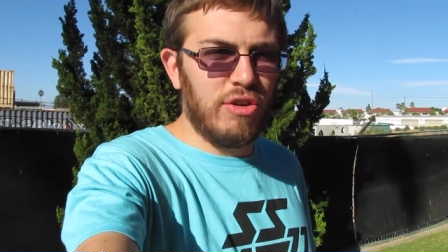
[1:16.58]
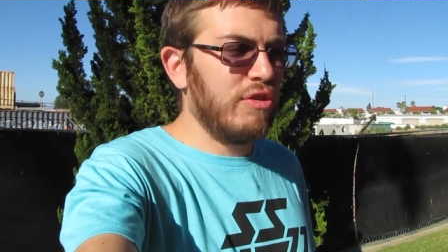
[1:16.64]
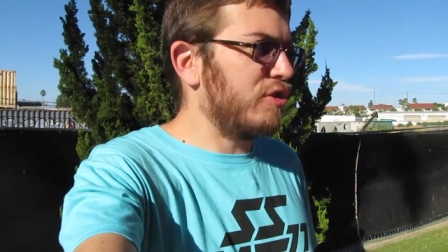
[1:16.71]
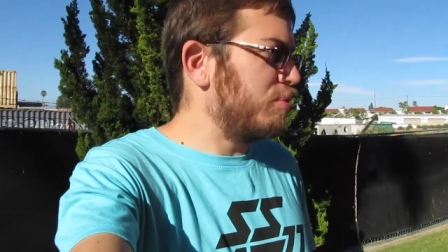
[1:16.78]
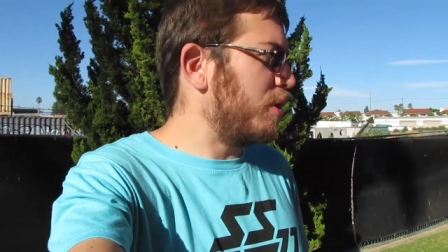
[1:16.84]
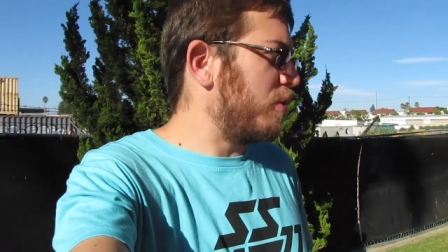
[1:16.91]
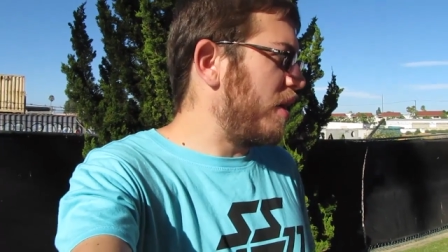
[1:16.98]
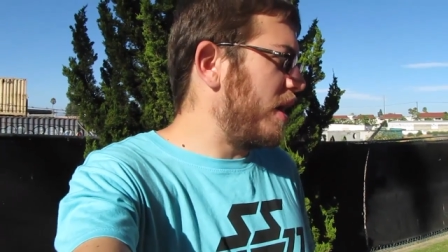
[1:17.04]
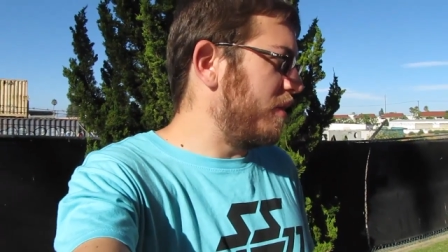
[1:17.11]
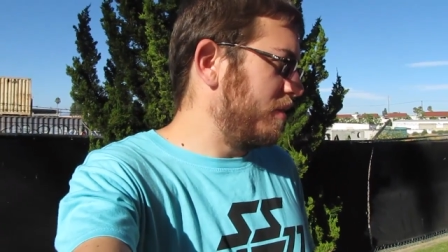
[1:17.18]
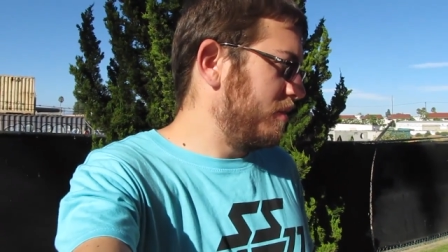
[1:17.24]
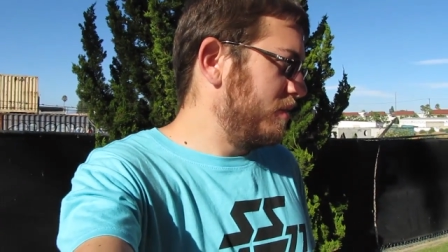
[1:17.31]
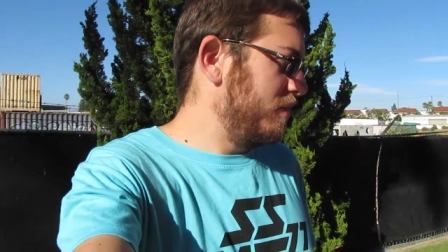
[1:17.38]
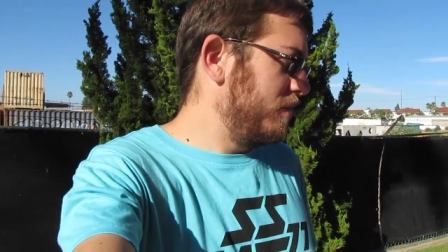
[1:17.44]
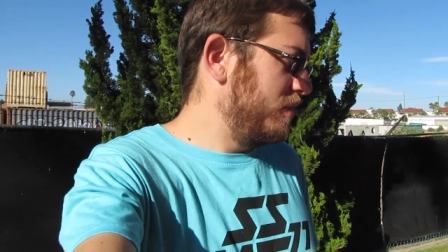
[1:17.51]
turn this one around.
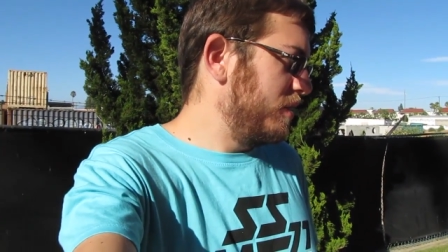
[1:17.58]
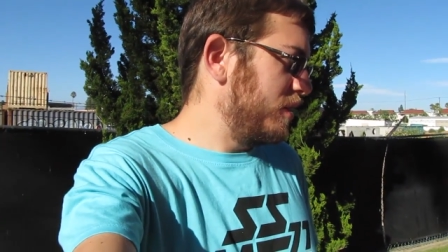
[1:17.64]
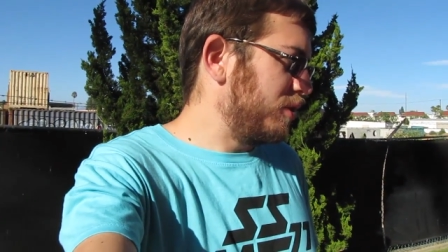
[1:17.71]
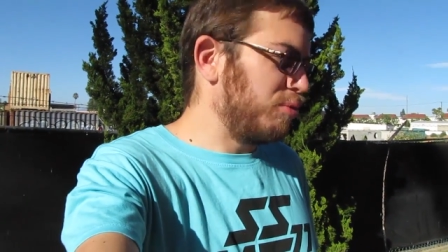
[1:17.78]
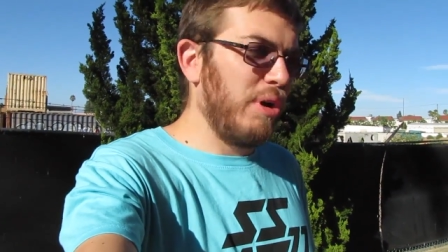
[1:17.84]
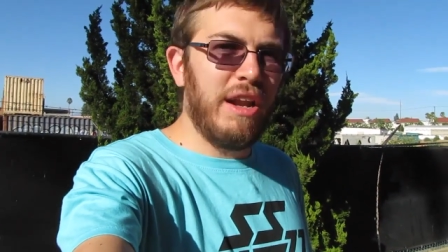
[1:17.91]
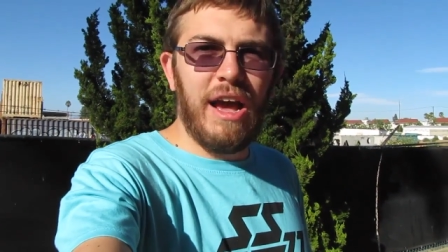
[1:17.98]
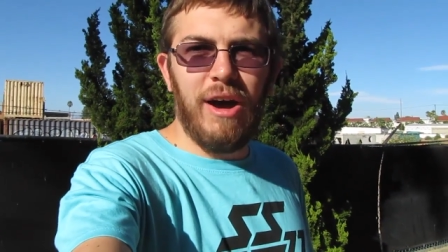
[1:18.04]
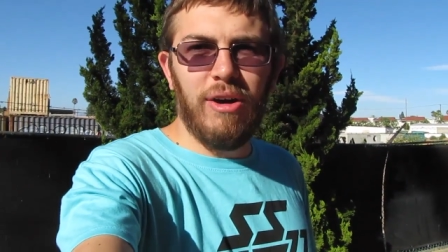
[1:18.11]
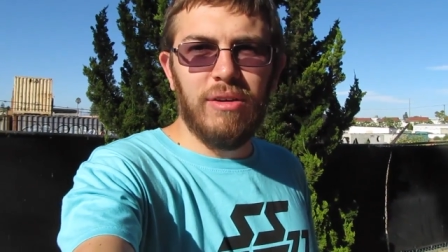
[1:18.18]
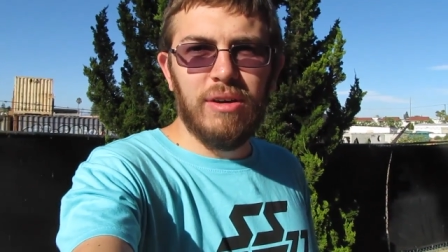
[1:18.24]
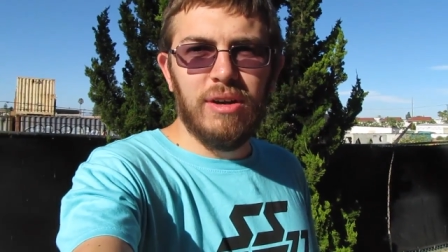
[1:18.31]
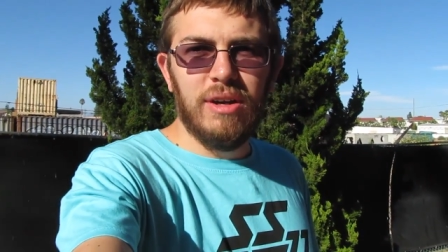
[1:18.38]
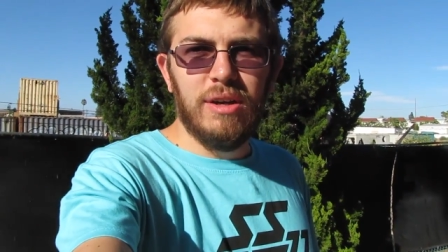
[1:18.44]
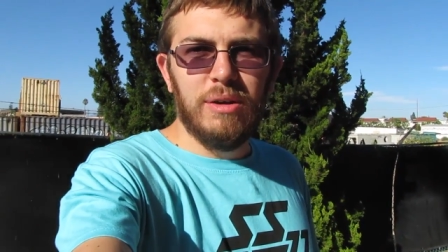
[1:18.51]
Right now,
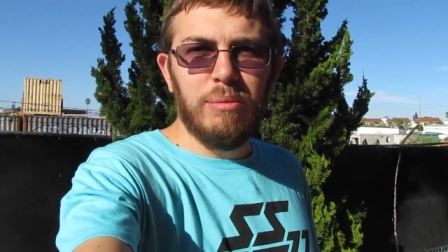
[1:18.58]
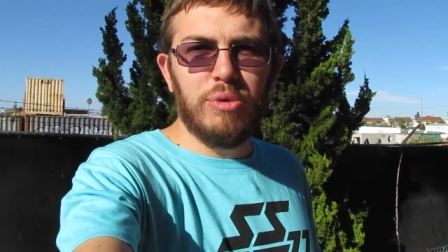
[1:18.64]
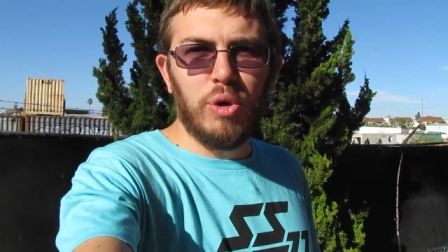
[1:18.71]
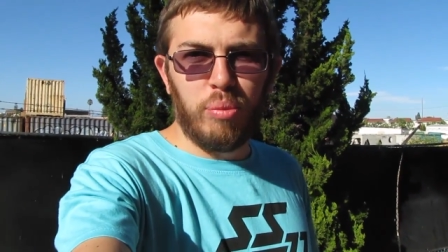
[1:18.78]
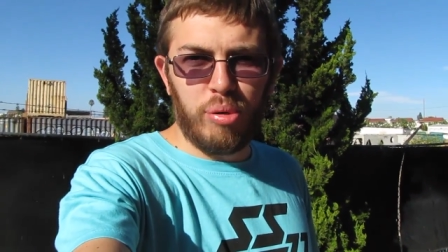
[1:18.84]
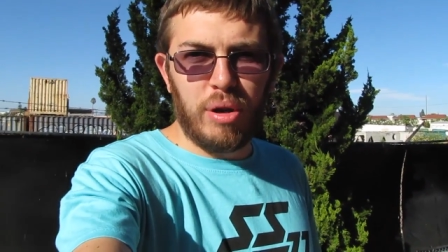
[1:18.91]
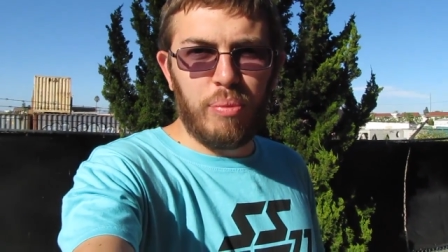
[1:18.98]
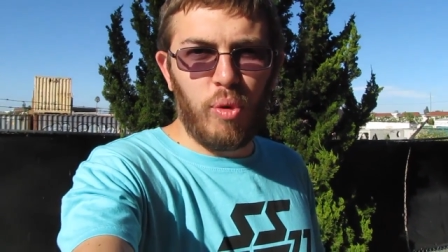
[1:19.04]
doing pretty